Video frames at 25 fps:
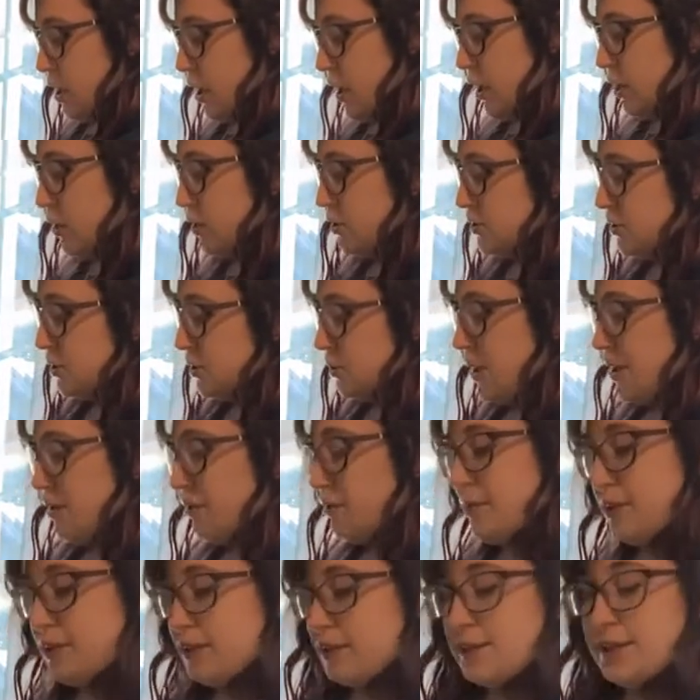And also I
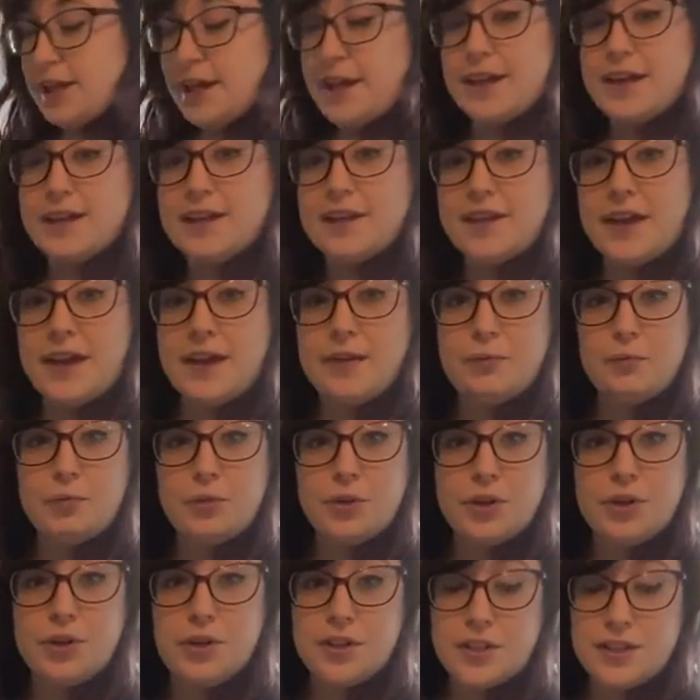really like that
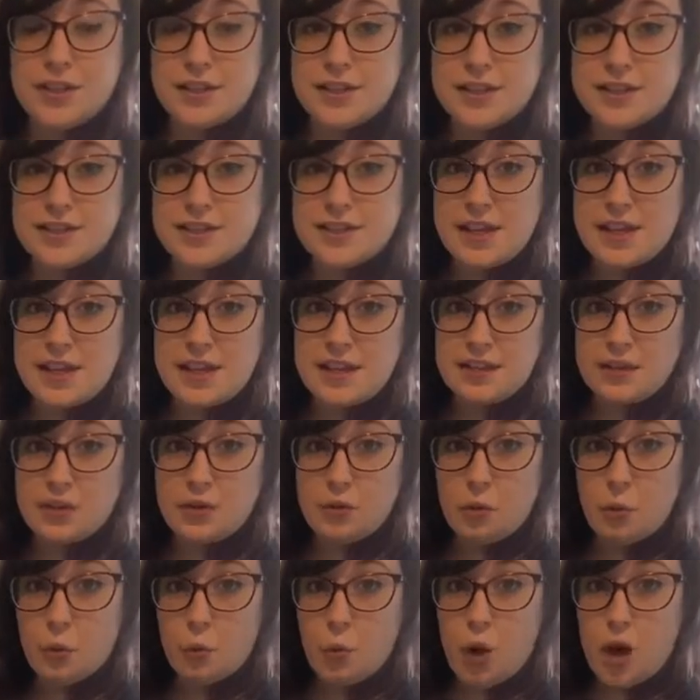we're cooking this in
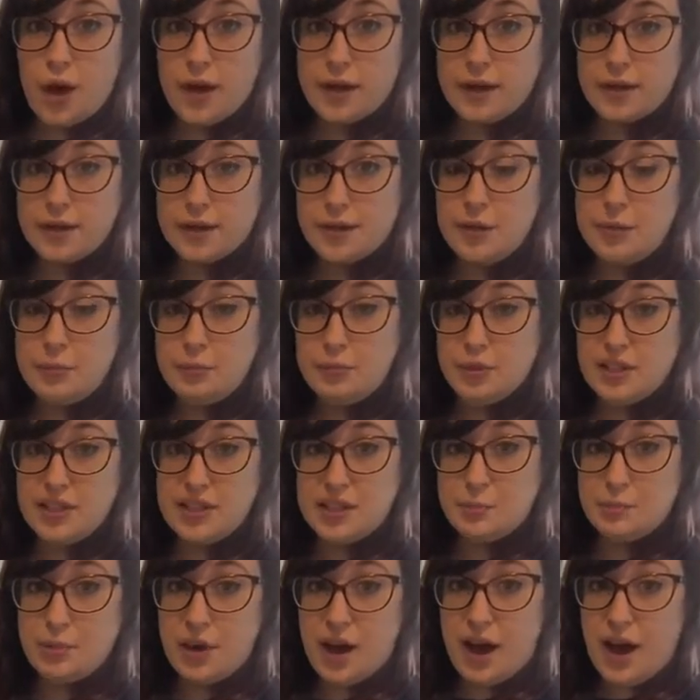one
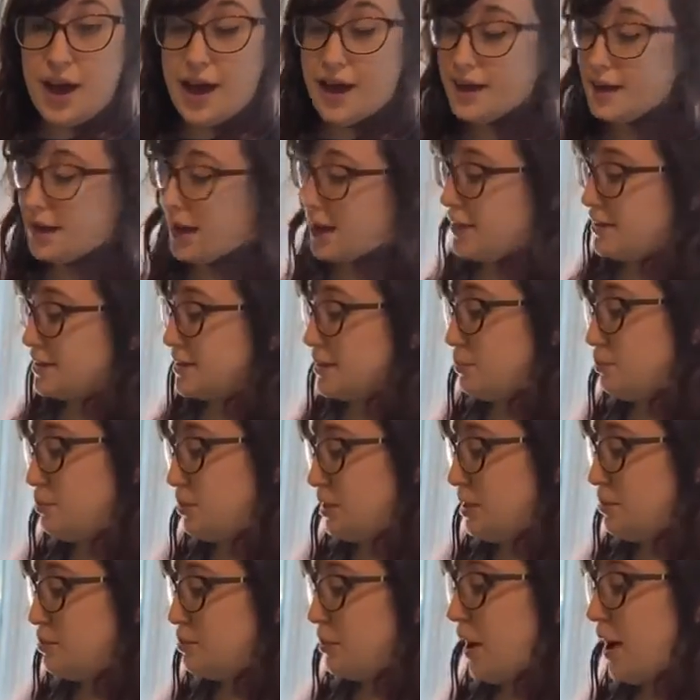big pot, and it's a
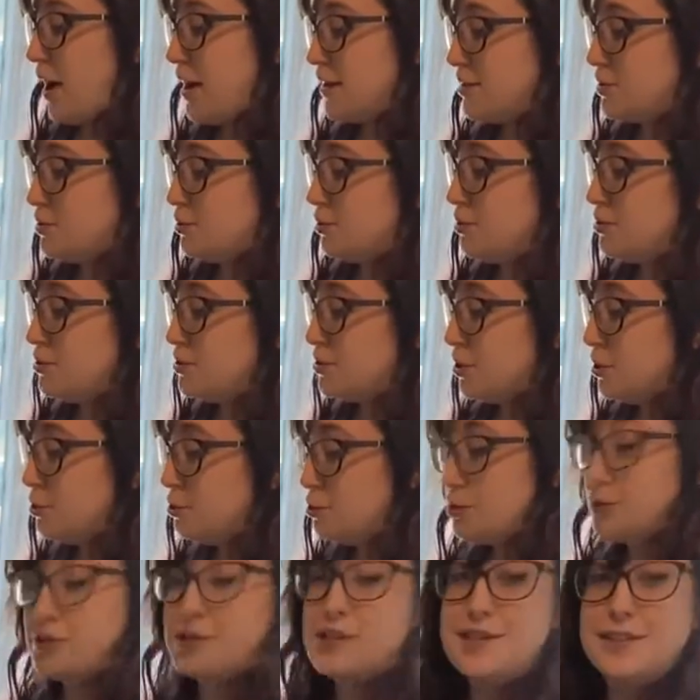big pot, so there's no
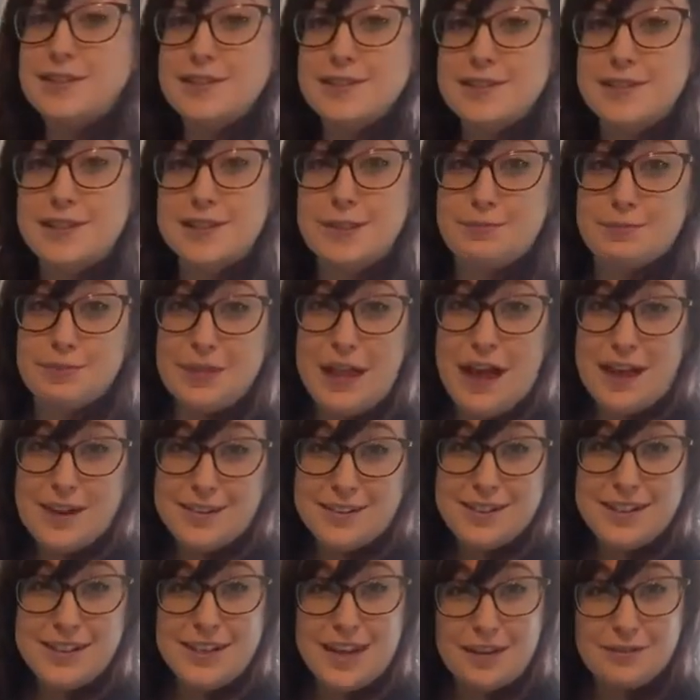grease
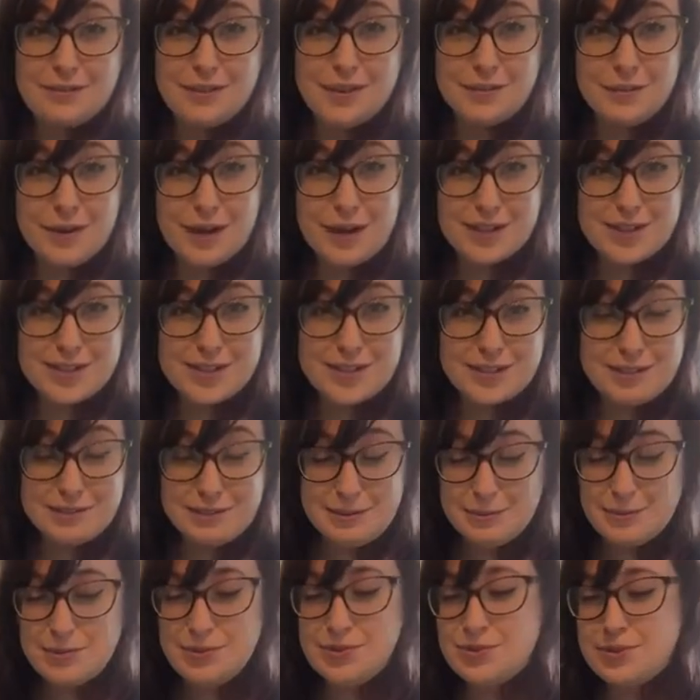splattering everywhere too,
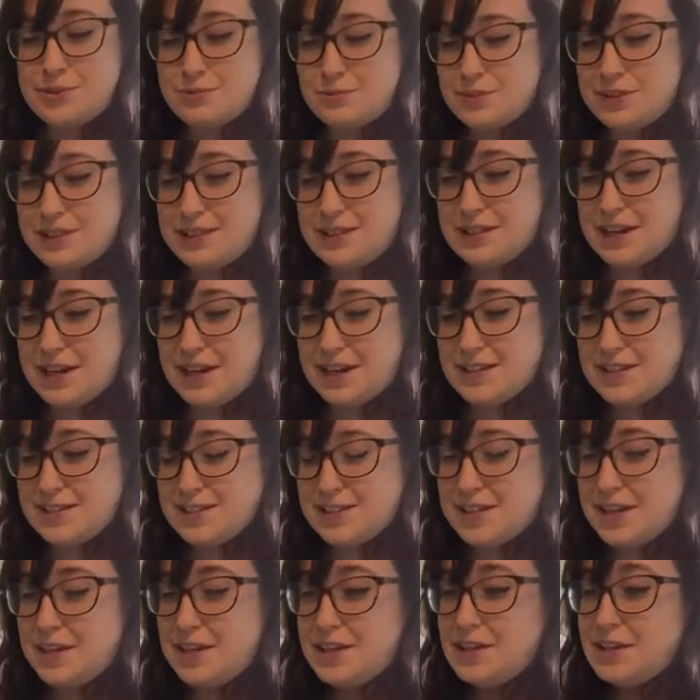which is really
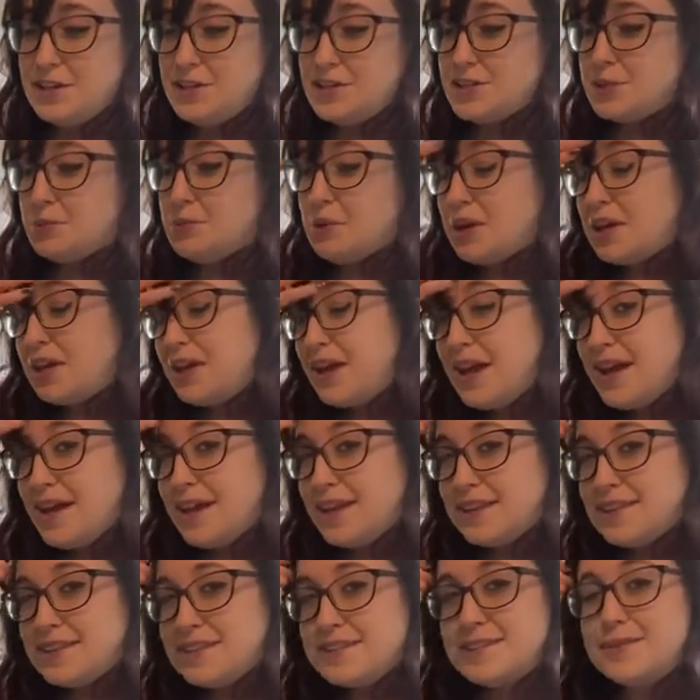nice. So
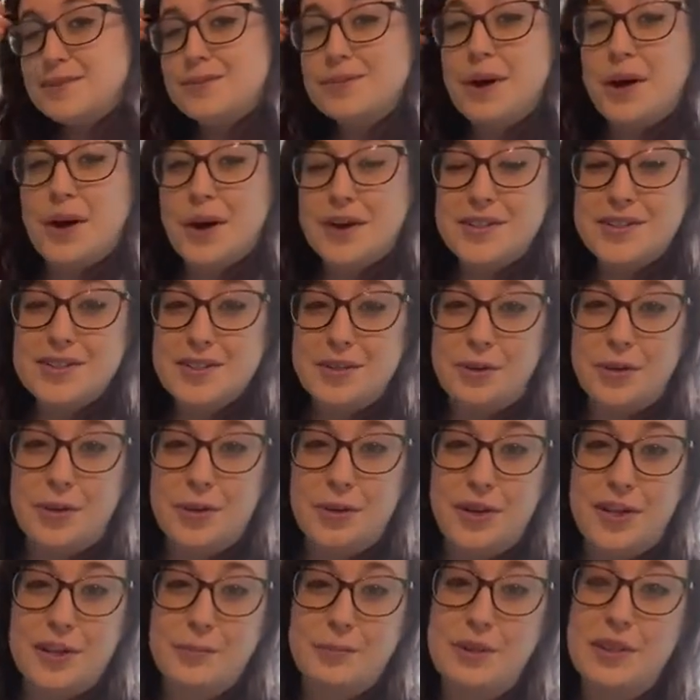again, this is also
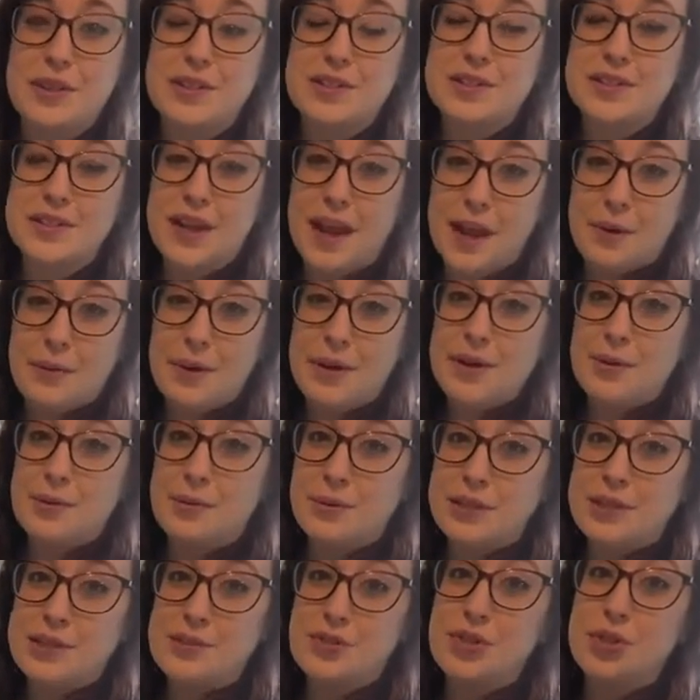quick because now I don't
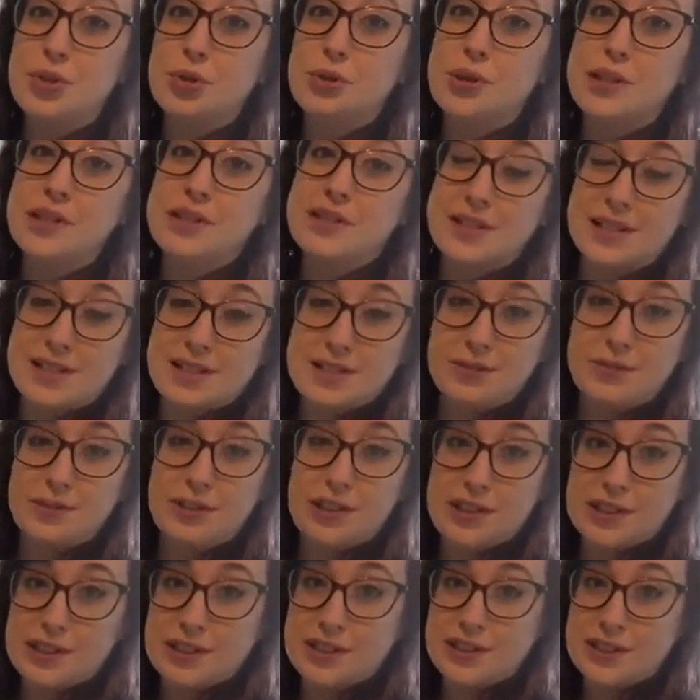need to excessively
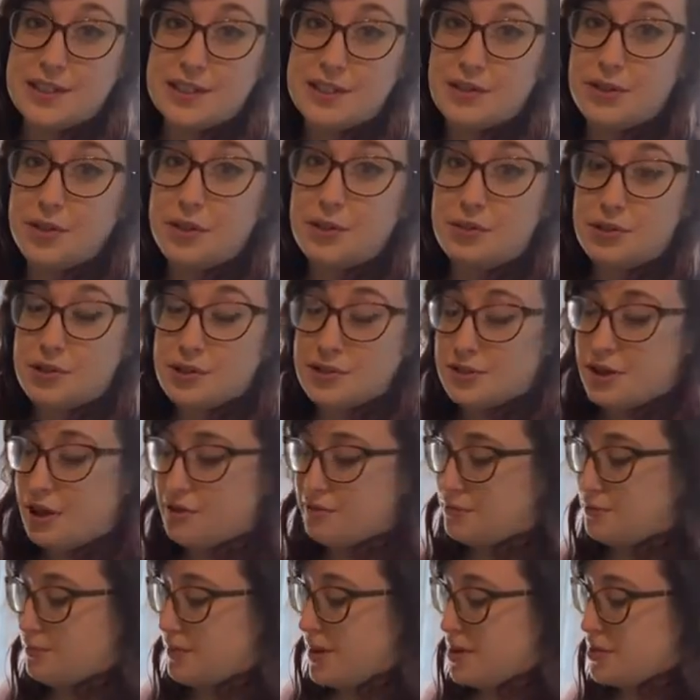clean the grease off
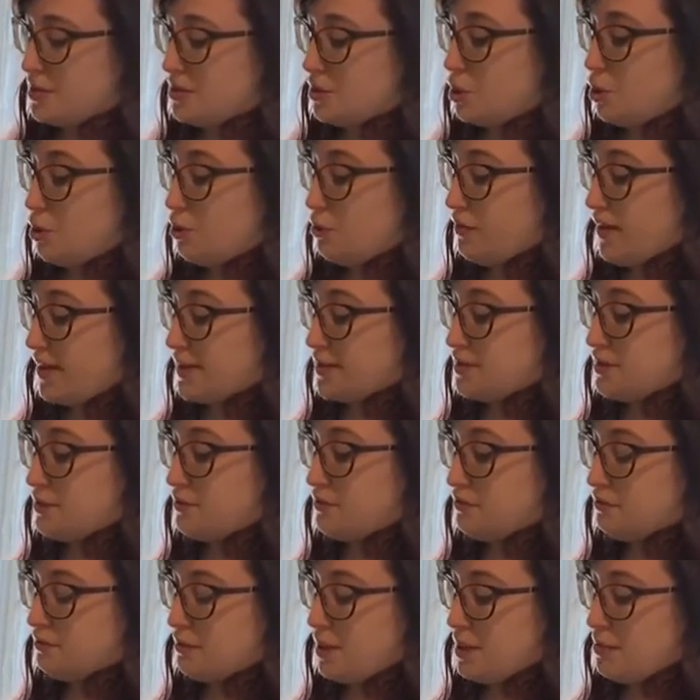of my stove as
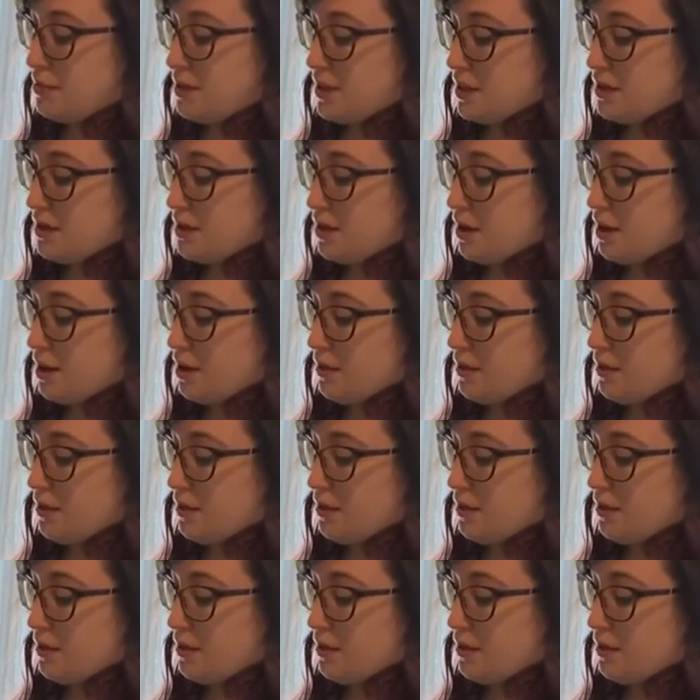if maybe